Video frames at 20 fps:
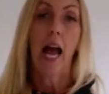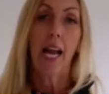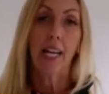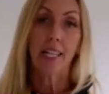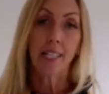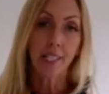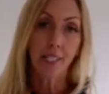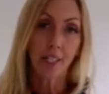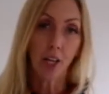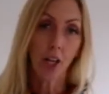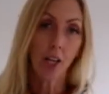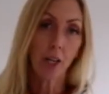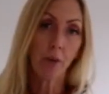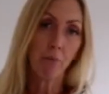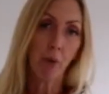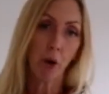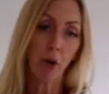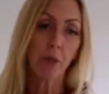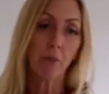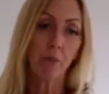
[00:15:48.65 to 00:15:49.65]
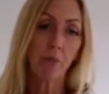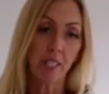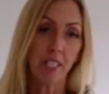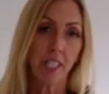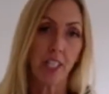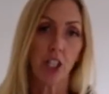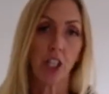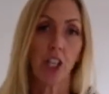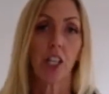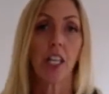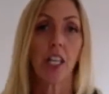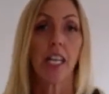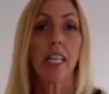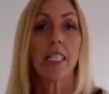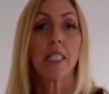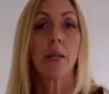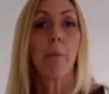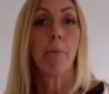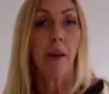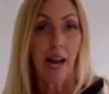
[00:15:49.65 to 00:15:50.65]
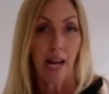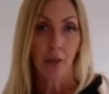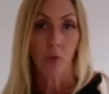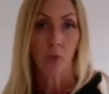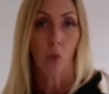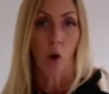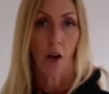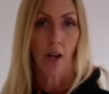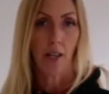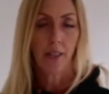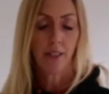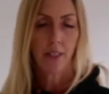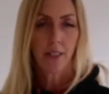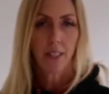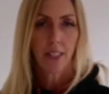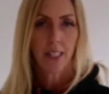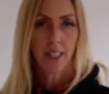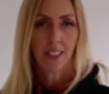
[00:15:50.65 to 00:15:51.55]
a certain body position is a bad one.